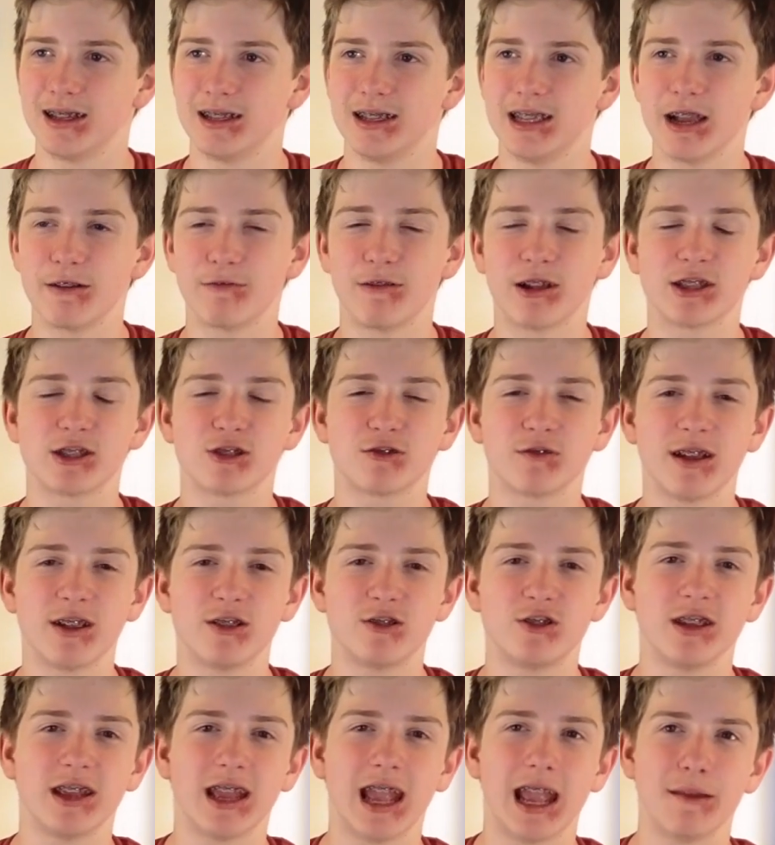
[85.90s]
Yeah,
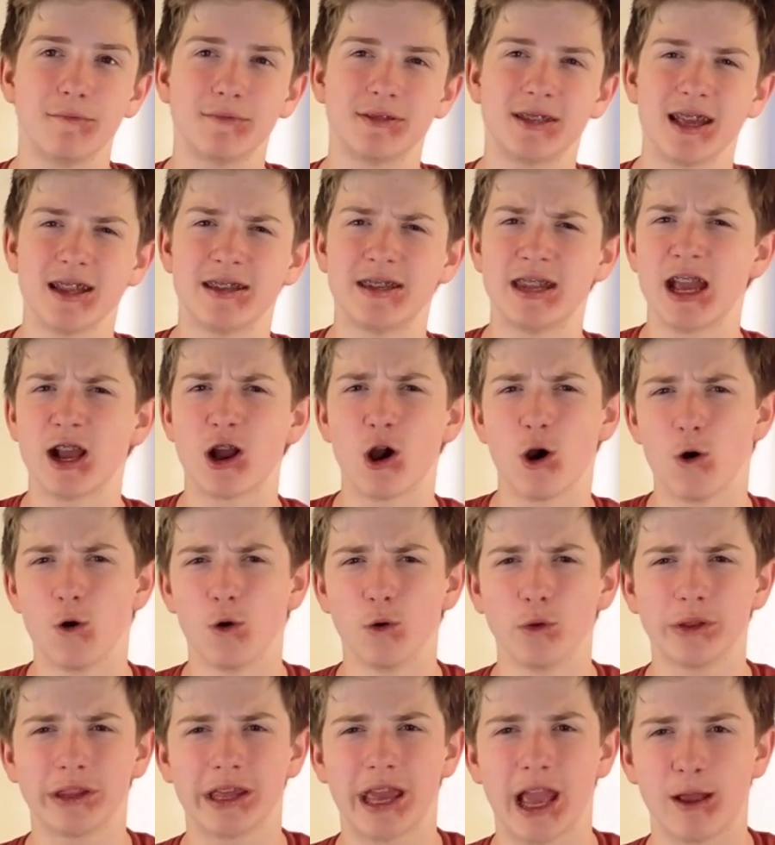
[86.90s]
Restoration Games, they take
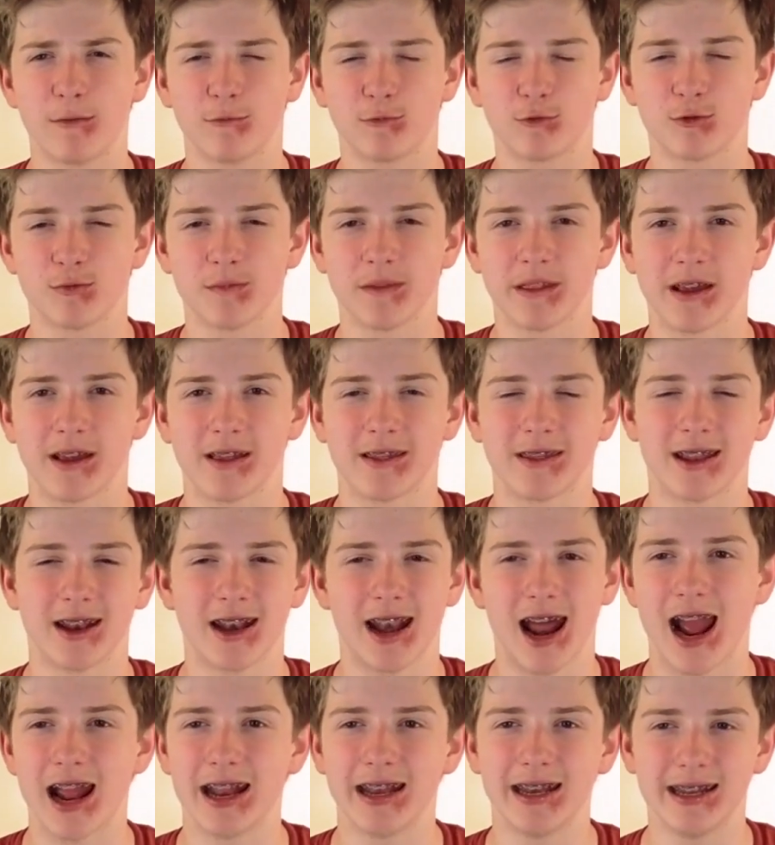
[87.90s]
old games from the
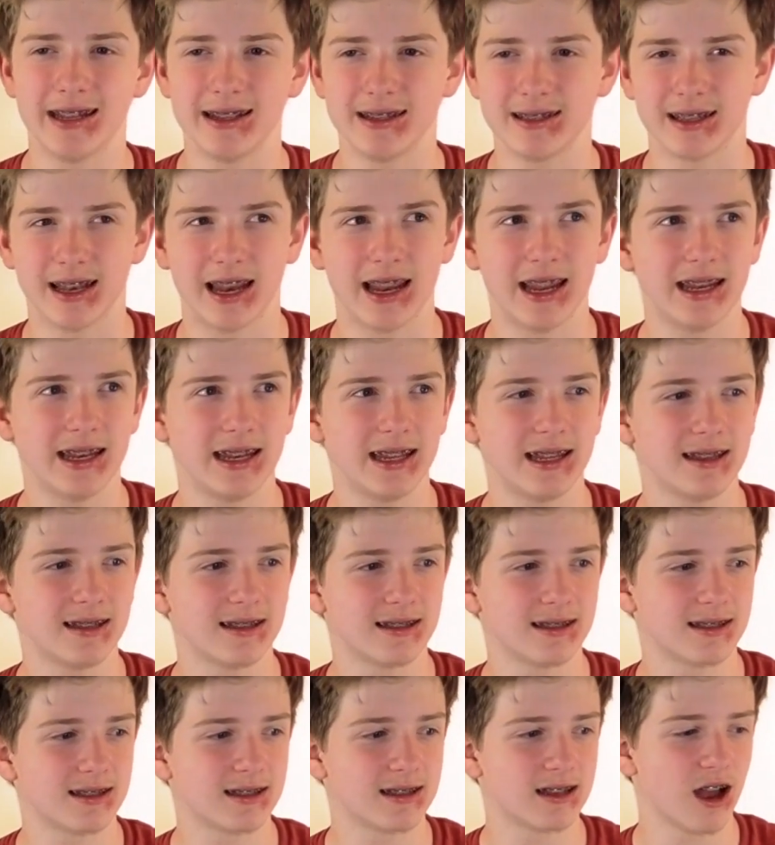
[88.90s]
90s and 80s
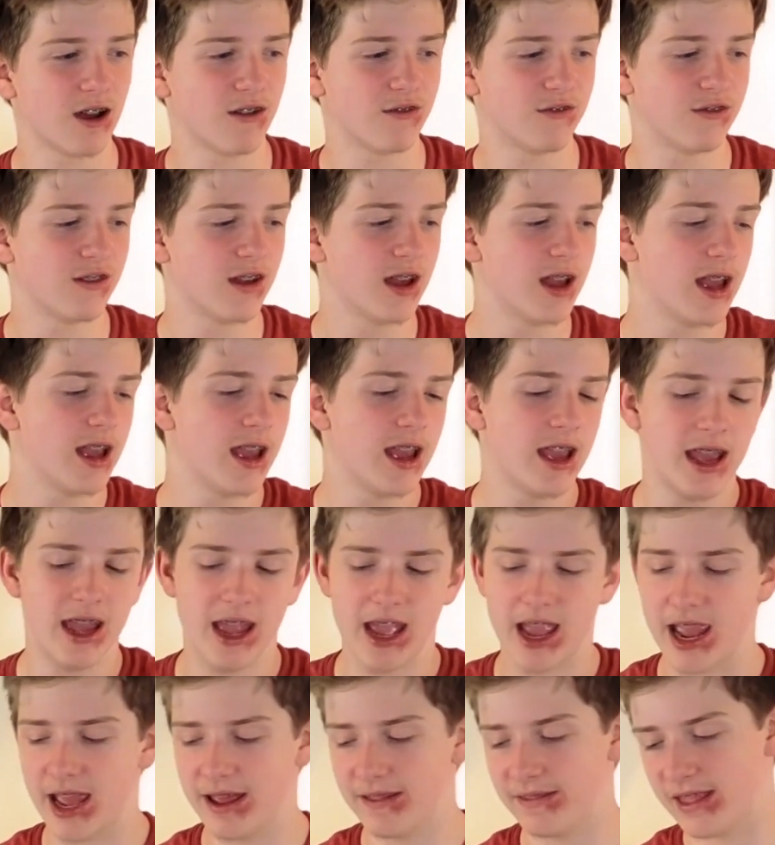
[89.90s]
and stuff,
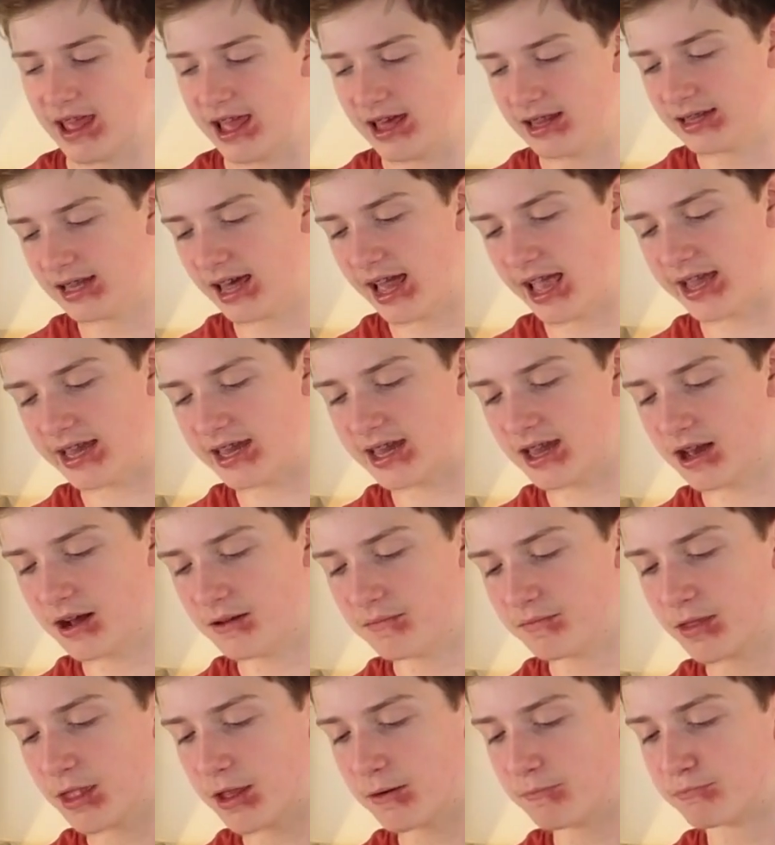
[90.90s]
and they
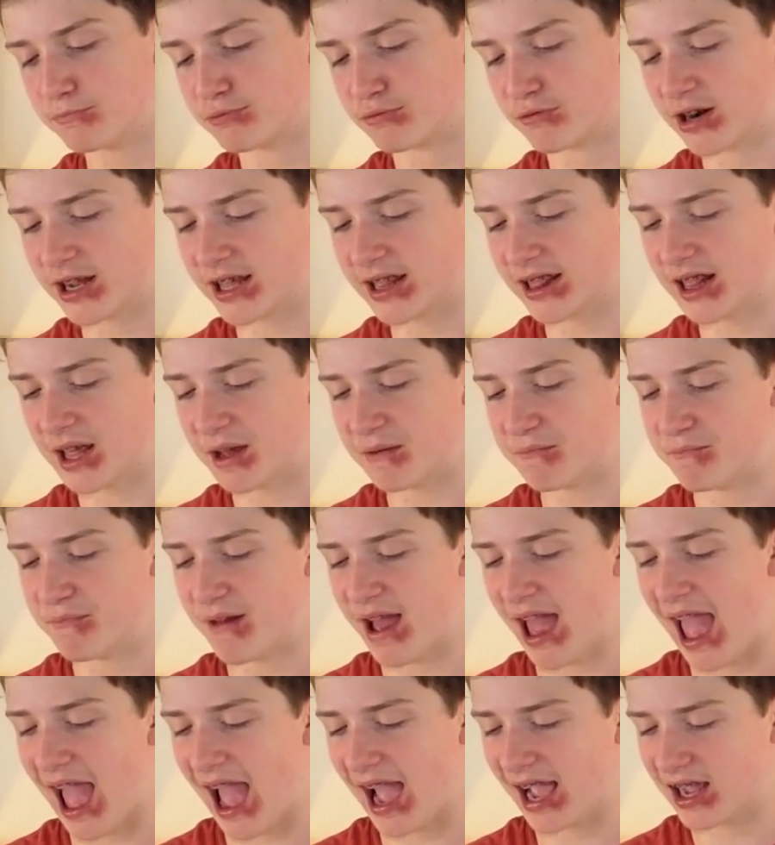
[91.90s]
bring them
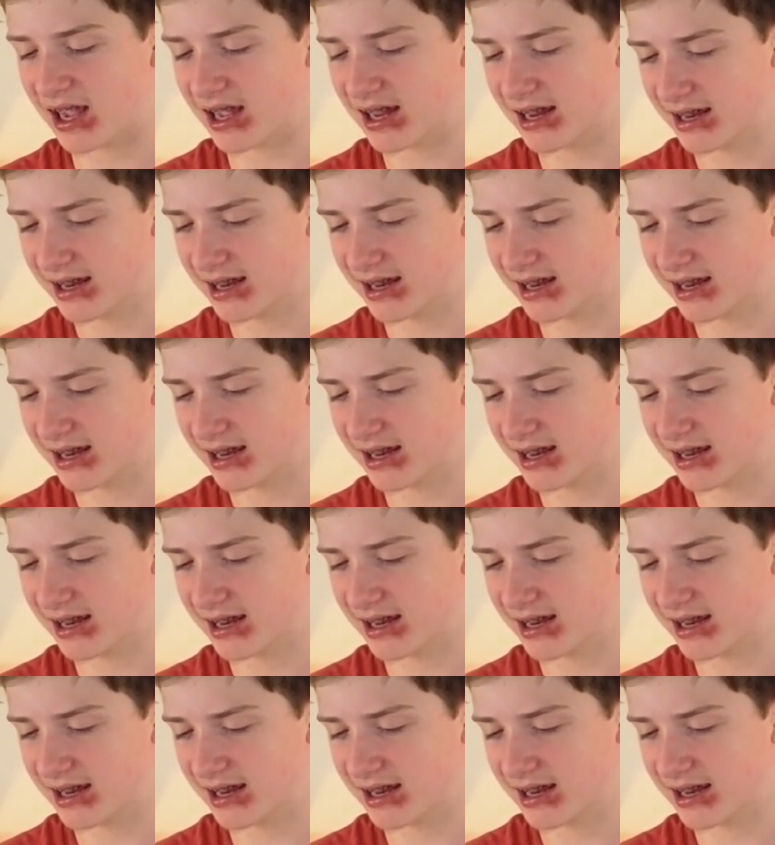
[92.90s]
back